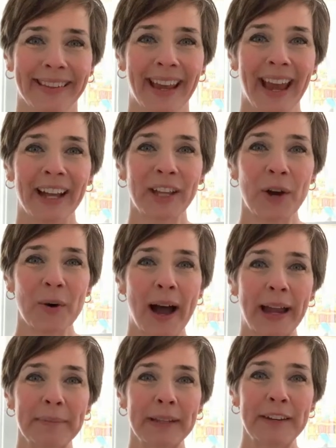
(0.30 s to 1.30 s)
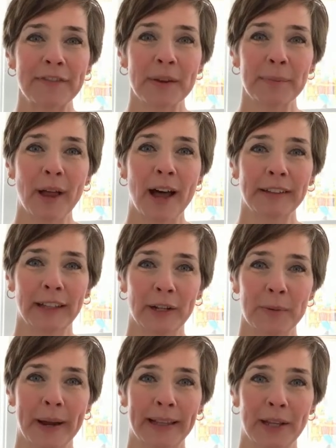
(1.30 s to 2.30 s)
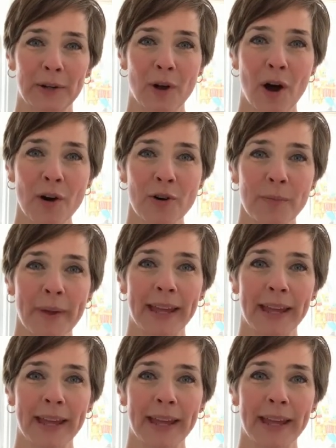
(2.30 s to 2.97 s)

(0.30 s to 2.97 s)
Hello, I'm Lee from the blog The Little by Little Home,